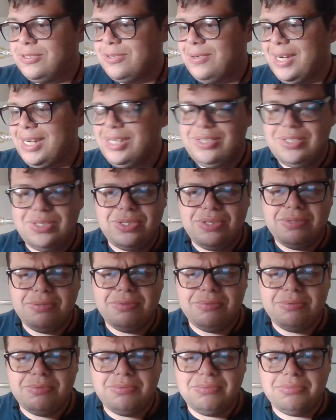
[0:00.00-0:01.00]
Strange?
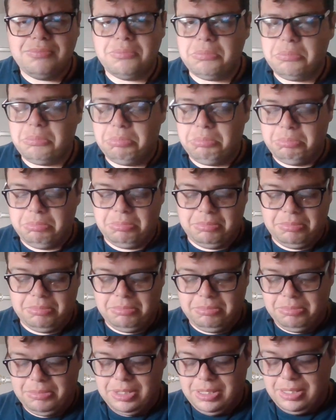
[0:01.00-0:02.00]
Hmm.
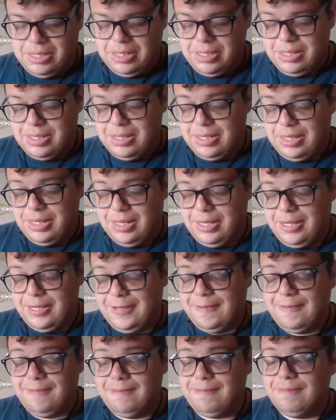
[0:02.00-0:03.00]

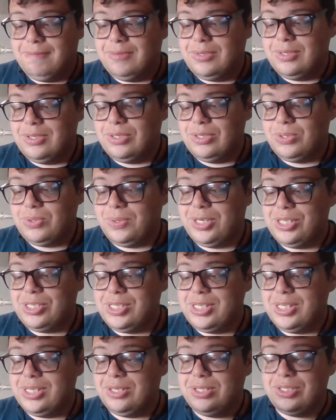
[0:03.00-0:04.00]
uh, Sword and
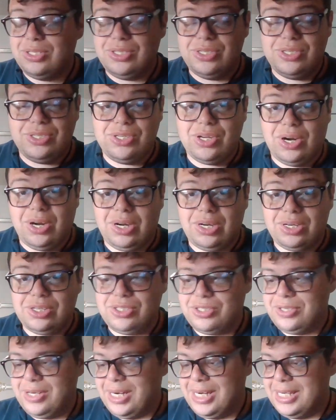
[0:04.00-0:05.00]
Shield Dark
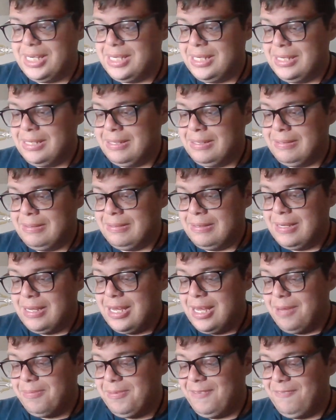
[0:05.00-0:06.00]
Strike.
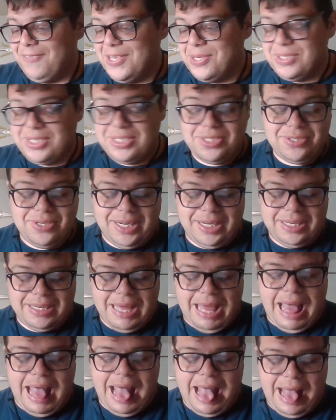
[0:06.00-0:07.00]
I mean, Fusion Strike.
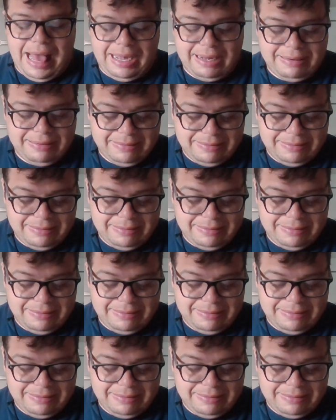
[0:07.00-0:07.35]
Ah!